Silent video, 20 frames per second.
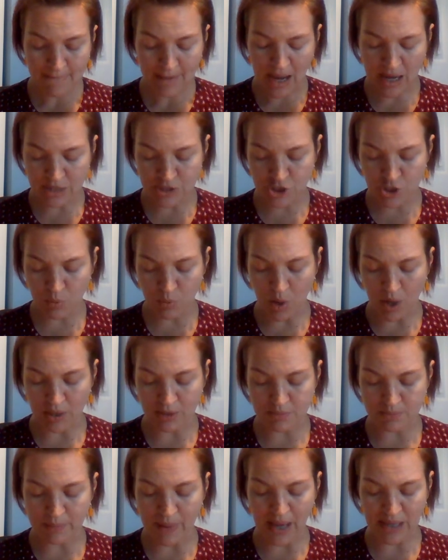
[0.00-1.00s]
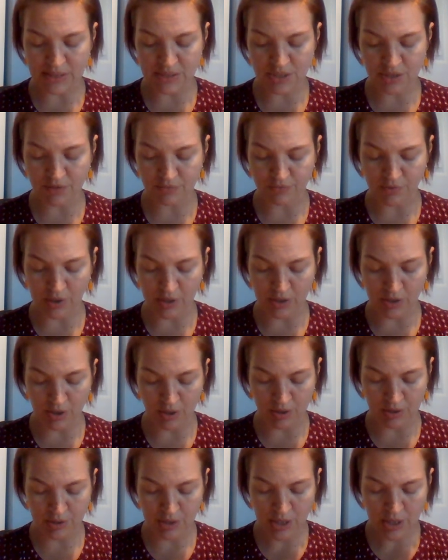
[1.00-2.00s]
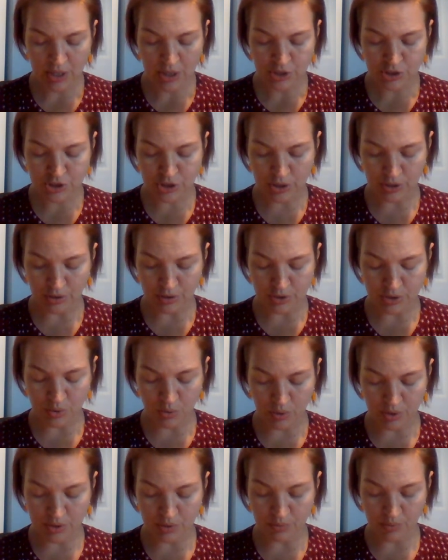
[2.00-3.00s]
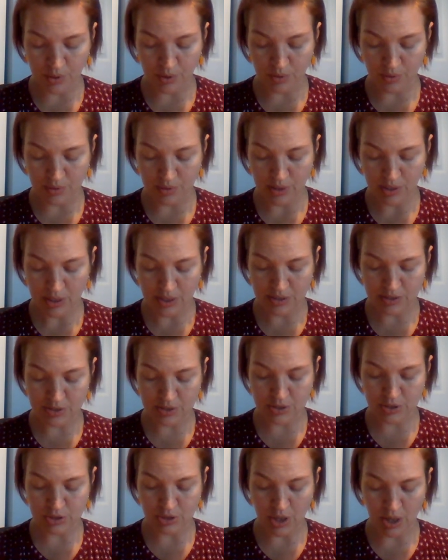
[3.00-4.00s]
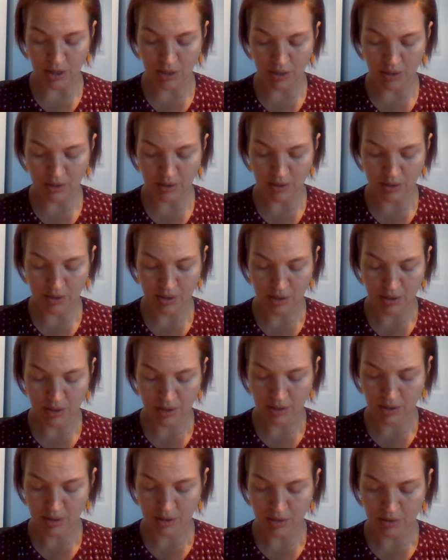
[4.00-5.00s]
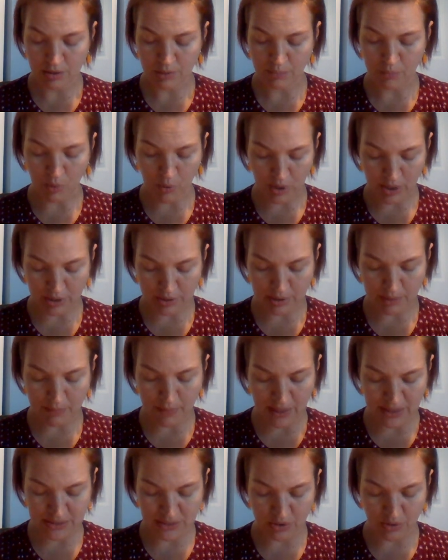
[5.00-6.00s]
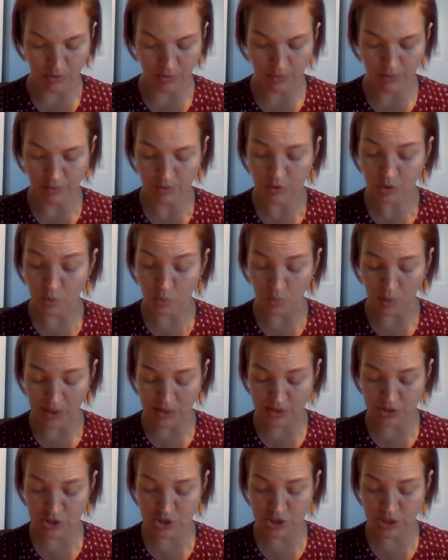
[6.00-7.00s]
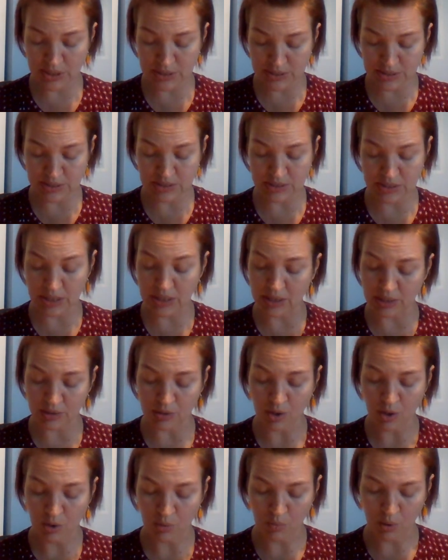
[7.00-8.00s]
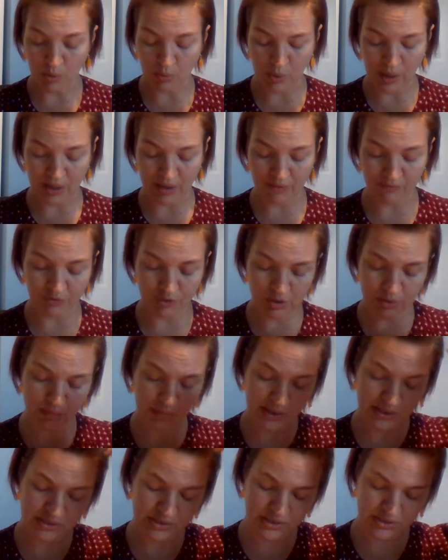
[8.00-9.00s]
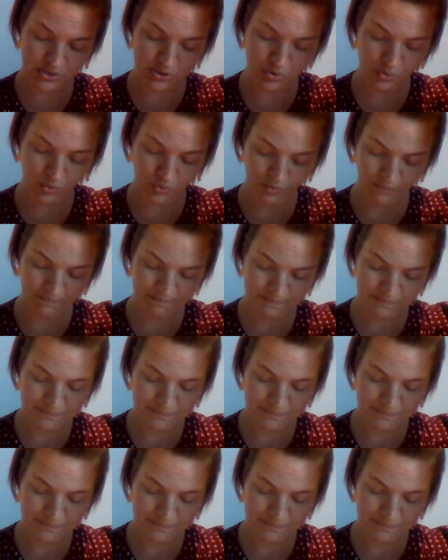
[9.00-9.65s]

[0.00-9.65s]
As she walked back to the front yard, she looked toward the road and saw the boy on the bicycle, the one she'd seen while waiting for the bus at school.